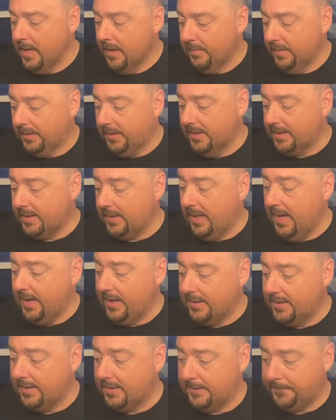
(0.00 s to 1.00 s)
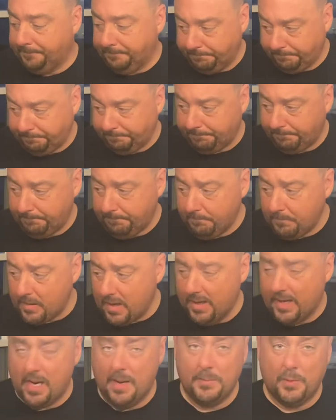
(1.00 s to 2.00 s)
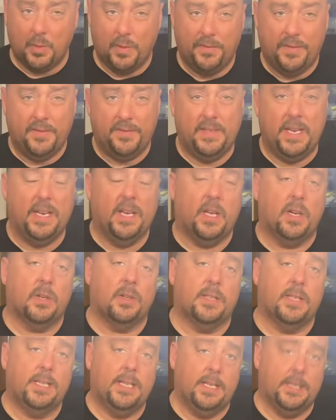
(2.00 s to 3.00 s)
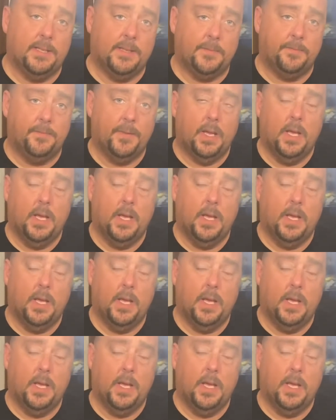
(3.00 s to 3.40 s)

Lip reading: But this lettuce comes with 1,500 seeds.